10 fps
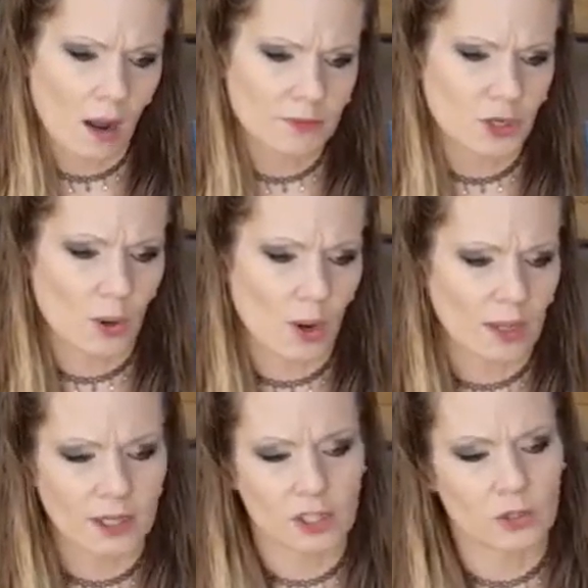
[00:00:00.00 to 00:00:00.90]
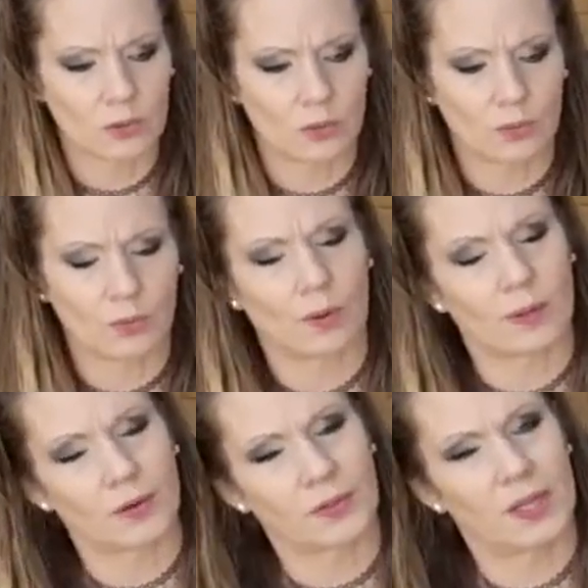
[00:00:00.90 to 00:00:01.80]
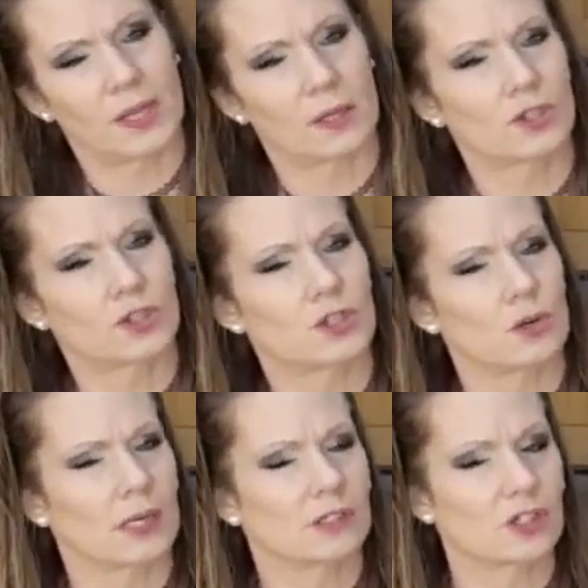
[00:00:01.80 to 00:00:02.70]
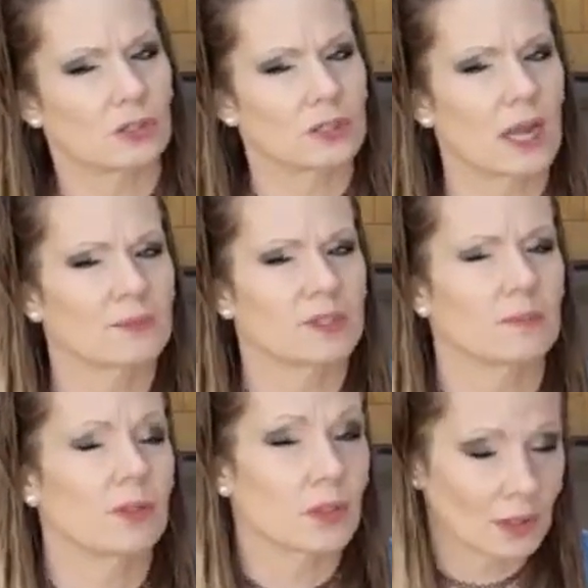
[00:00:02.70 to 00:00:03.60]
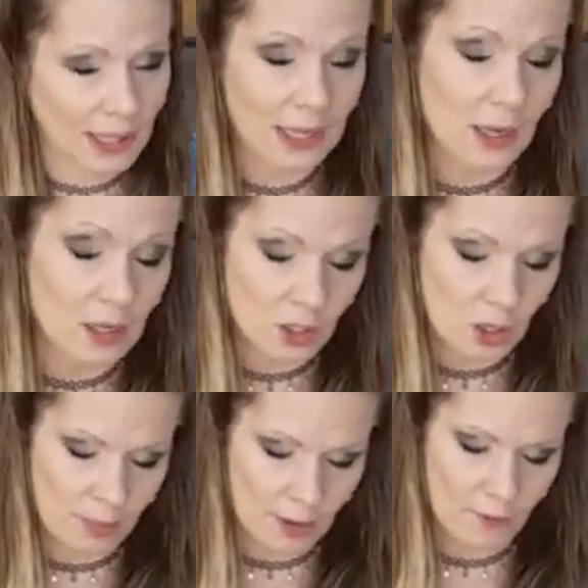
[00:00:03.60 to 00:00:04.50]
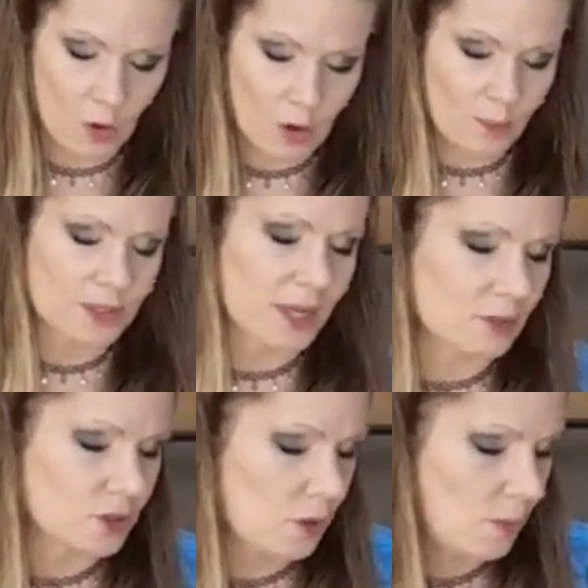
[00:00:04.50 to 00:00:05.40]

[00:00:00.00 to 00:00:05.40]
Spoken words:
So I like to do little things during certain times of the month, like October, for breast cancer